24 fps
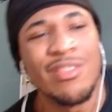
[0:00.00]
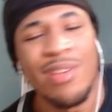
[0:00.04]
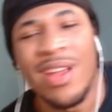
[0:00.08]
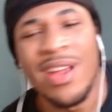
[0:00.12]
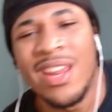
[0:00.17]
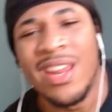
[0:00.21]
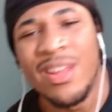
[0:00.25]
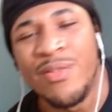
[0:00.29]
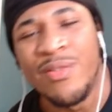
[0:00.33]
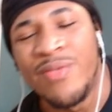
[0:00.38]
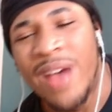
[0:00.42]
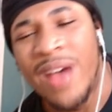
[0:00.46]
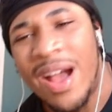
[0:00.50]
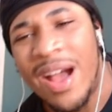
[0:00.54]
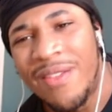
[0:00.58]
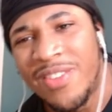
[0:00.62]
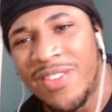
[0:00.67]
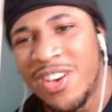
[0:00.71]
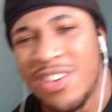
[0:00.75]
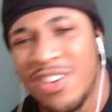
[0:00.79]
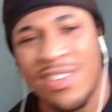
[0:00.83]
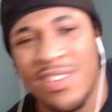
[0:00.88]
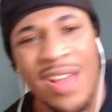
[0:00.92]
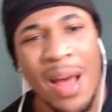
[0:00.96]
or 85
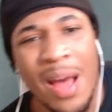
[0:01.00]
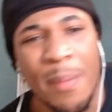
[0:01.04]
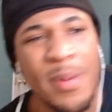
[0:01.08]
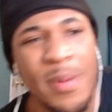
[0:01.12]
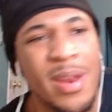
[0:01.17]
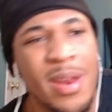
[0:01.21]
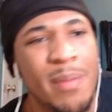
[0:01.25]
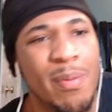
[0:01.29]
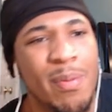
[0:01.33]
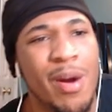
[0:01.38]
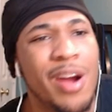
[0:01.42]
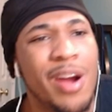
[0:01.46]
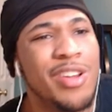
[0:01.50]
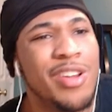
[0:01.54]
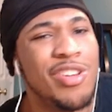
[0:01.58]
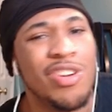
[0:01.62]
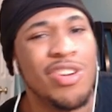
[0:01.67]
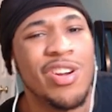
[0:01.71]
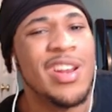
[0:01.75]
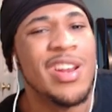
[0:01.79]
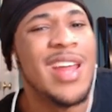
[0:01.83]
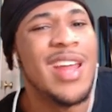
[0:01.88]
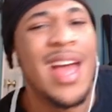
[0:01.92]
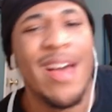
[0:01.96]
and just hop in the park, they're
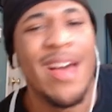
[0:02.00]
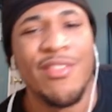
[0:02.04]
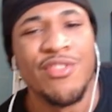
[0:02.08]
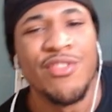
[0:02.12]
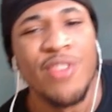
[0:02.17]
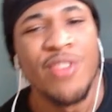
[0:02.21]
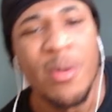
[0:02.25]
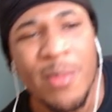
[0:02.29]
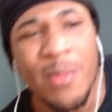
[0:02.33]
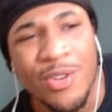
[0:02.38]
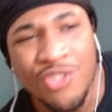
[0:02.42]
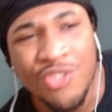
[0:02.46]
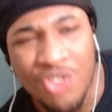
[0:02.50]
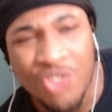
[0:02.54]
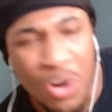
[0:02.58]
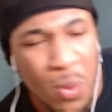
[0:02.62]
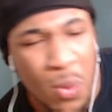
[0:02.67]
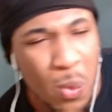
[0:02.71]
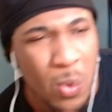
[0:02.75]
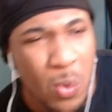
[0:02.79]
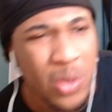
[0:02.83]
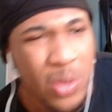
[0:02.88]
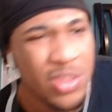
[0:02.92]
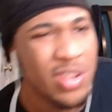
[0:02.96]
going to have so much
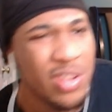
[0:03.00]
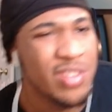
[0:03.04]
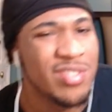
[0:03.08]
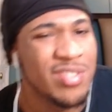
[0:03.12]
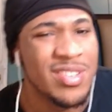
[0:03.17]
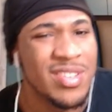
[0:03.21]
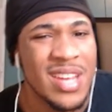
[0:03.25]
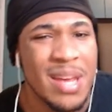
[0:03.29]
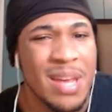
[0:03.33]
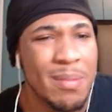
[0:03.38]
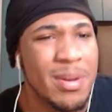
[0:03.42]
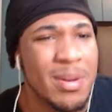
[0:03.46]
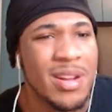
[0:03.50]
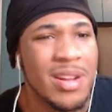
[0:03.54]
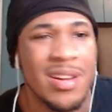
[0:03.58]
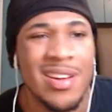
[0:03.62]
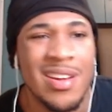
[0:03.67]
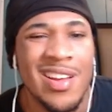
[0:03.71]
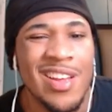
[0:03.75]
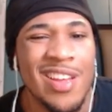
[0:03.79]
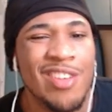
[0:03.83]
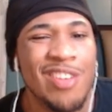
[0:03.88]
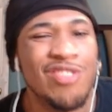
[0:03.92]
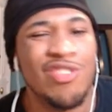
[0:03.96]
trouble with their stamina.
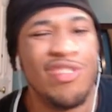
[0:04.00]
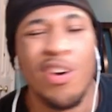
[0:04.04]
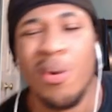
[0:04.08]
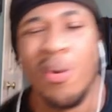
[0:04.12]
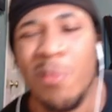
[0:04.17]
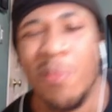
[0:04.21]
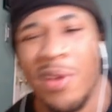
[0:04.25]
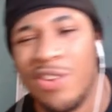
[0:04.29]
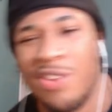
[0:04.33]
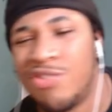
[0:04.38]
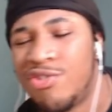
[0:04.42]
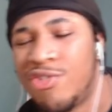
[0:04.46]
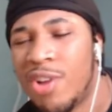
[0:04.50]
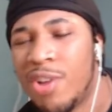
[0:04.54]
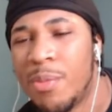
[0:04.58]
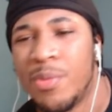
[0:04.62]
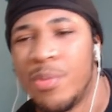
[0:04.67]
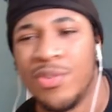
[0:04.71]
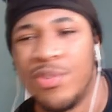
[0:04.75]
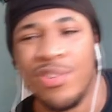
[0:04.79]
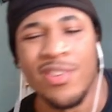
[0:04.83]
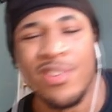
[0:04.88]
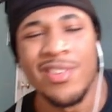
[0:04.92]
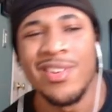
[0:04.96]
So much
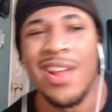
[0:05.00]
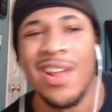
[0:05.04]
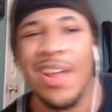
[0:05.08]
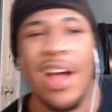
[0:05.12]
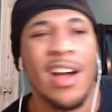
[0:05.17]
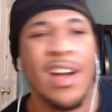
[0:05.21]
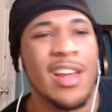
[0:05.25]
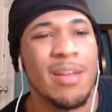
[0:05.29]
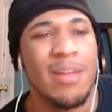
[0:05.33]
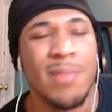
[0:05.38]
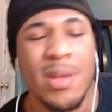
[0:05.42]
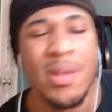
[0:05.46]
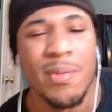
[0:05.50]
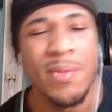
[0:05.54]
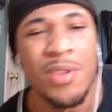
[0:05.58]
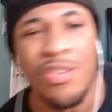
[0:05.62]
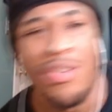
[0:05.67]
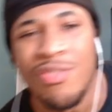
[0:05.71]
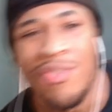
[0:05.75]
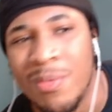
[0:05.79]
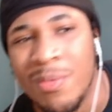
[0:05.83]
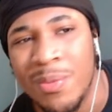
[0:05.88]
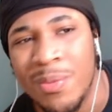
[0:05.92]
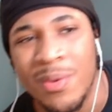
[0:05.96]
trouble. They're not going to be able to
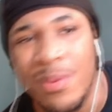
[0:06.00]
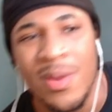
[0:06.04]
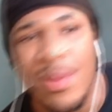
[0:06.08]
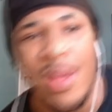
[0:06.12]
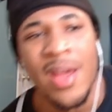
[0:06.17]
dribble.